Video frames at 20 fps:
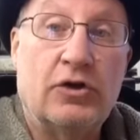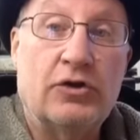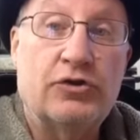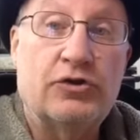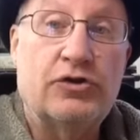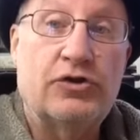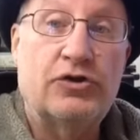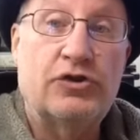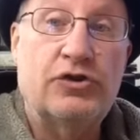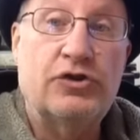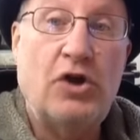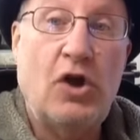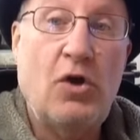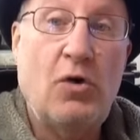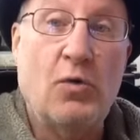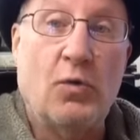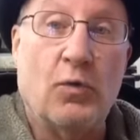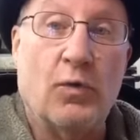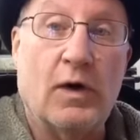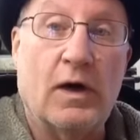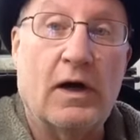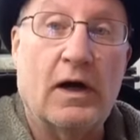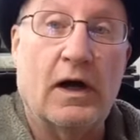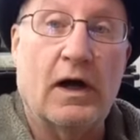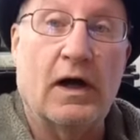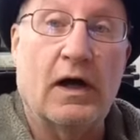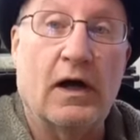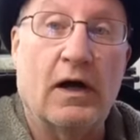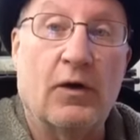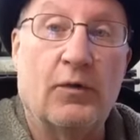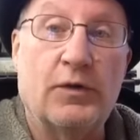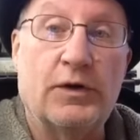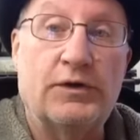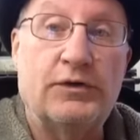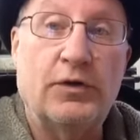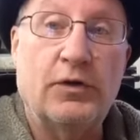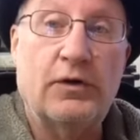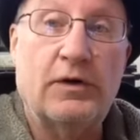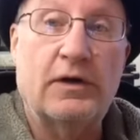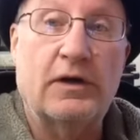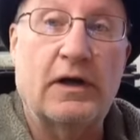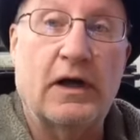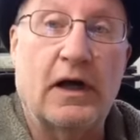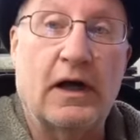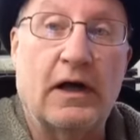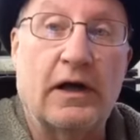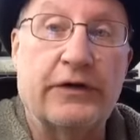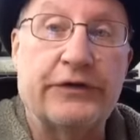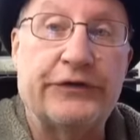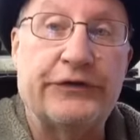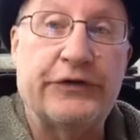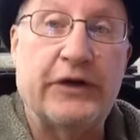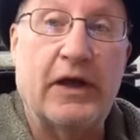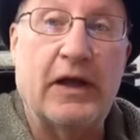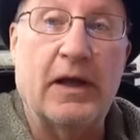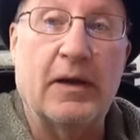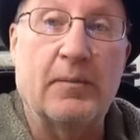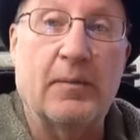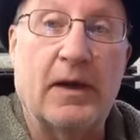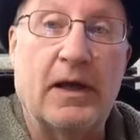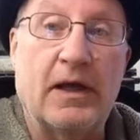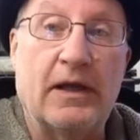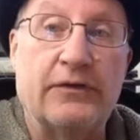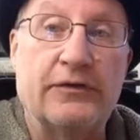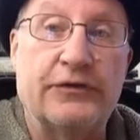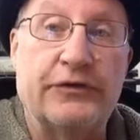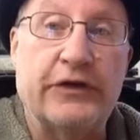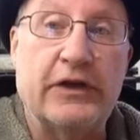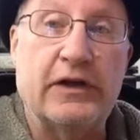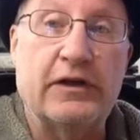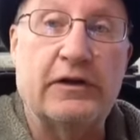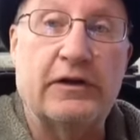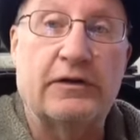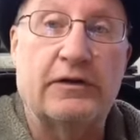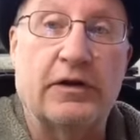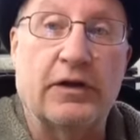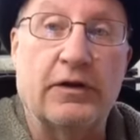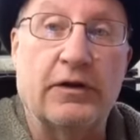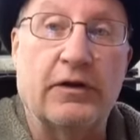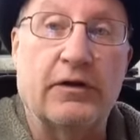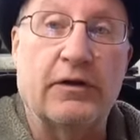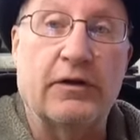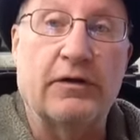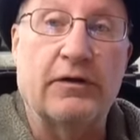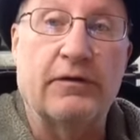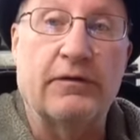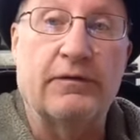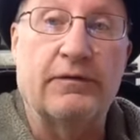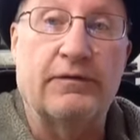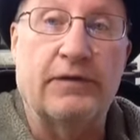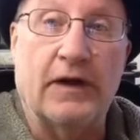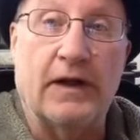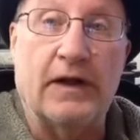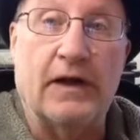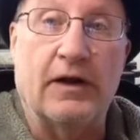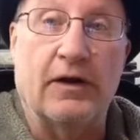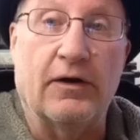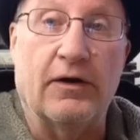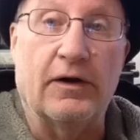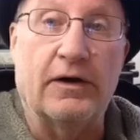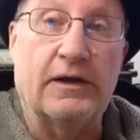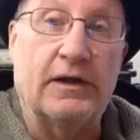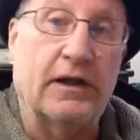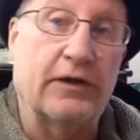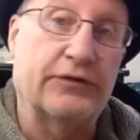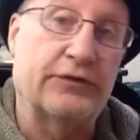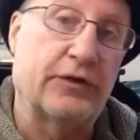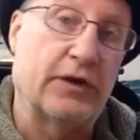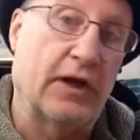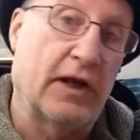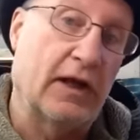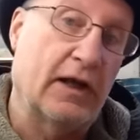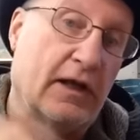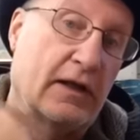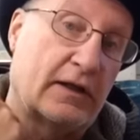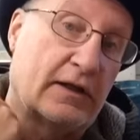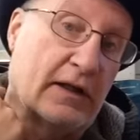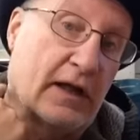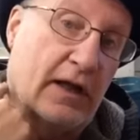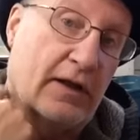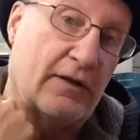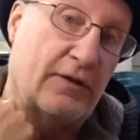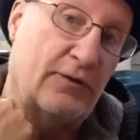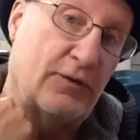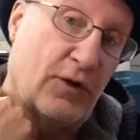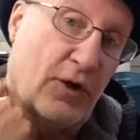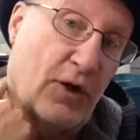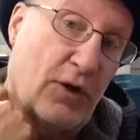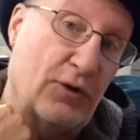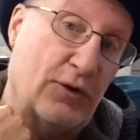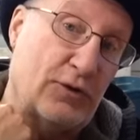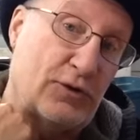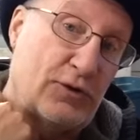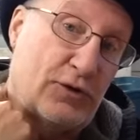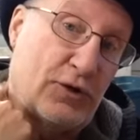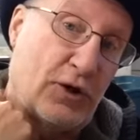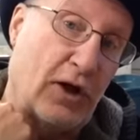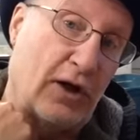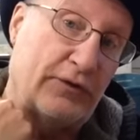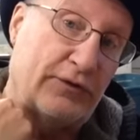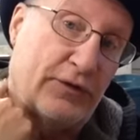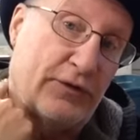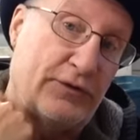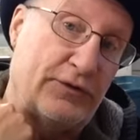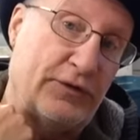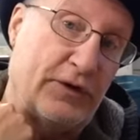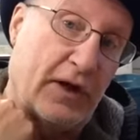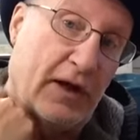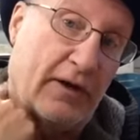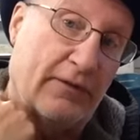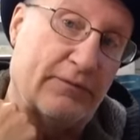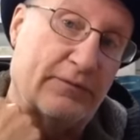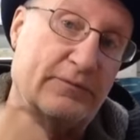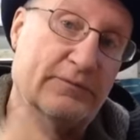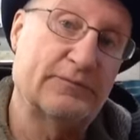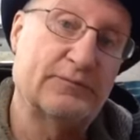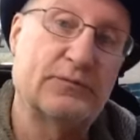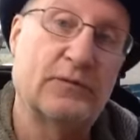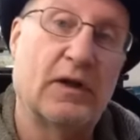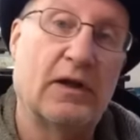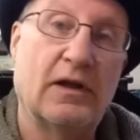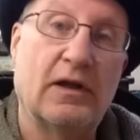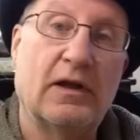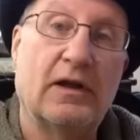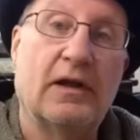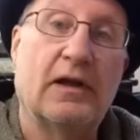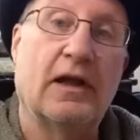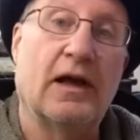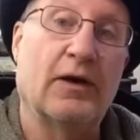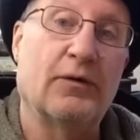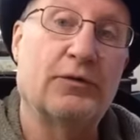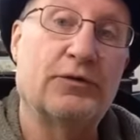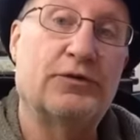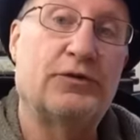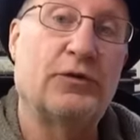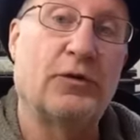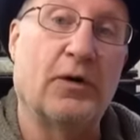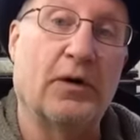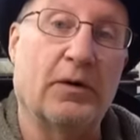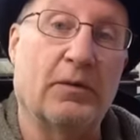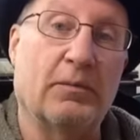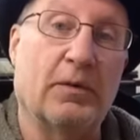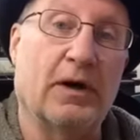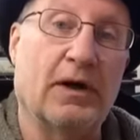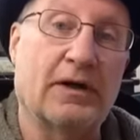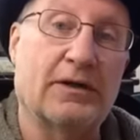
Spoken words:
So, we took Sam and Zeke to the veterinary yesterday and got all his shots and stuff. That was $200.